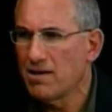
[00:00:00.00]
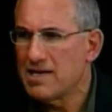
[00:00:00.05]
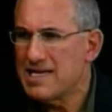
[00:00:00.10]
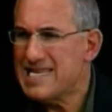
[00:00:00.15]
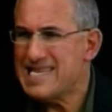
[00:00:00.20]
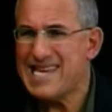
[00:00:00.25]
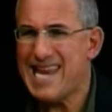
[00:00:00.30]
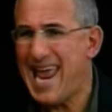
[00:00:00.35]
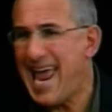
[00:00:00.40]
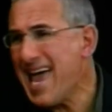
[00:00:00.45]

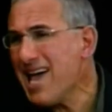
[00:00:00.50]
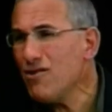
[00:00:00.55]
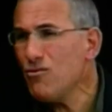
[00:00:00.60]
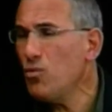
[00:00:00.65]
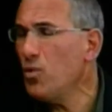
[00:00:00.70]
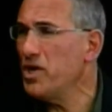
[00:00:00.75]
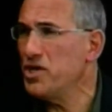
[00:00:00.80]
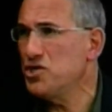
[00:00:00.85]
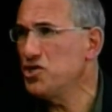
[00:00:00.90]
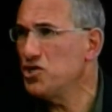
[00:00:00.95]
Now
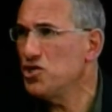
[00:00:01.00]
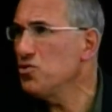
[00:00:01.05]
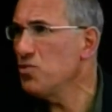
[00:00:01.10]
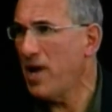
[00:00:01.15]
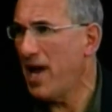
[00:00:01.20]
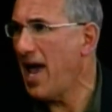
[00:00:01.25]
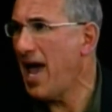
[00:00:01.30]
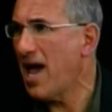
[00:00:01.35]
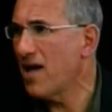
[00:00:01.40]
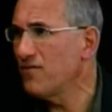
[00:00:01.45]
what you
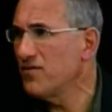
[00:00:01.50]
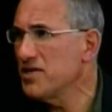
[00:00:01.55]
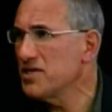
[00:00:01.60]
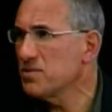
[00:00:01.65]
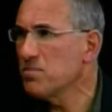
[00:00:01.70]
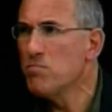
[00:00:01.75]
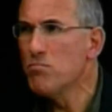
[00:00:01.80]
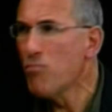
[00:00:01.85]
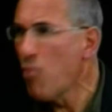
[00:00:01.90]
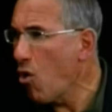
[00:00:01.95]
have
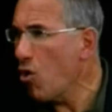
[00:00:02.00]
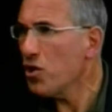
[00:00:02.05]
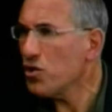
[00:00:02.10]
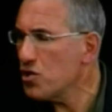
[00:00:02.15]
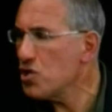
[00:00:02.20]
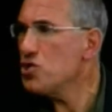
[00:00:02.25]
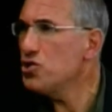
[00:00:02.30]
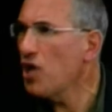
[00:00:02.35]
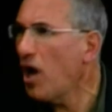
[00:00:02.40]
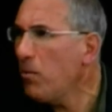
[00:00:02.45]
is more
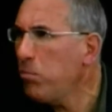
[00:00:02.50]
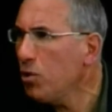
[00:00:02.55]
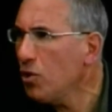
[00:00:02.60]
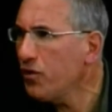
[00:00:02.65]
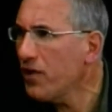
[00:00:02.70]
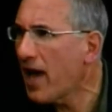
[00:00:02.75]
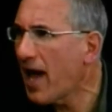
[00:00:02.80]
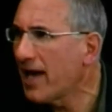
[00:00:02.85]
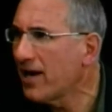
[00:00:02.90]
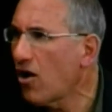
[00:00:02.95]
than double
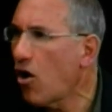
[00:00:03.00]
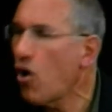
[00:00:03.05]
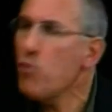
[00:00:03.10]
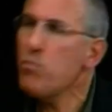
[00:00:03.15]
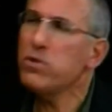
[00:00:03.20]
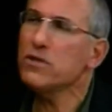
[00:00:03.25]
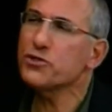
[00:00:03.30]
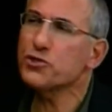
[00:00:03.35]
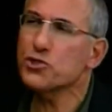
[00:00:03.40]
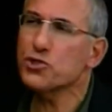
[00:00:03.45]
that,
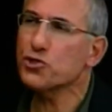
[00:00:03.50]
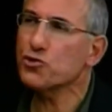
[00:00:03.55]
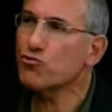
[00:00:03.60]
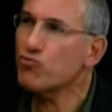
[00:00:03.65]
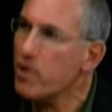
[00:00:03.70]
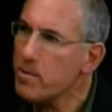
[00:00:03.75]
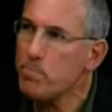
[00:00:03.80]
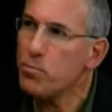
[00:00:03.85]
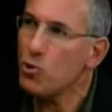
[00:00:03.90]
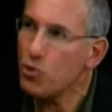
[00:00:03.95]
almost
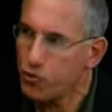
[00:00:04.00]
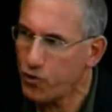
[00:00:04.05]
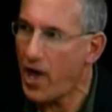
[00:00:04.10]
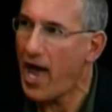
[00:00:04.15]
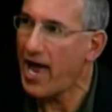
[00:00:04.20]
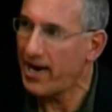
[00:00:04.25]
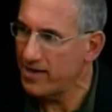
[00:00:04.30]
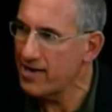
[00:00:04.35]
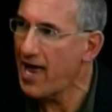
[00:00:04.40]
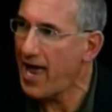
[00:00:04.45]
triple
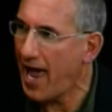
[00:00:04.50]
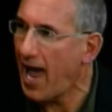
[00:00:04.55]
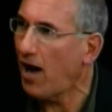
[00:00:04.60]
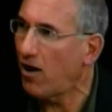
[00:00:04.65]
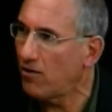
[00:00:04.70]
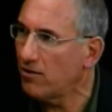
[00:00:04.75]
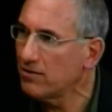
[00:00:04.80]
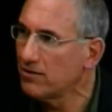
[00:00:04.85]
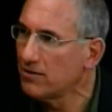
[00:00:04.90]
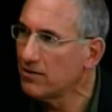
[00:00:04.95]
that
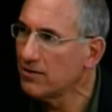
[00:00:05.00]
now.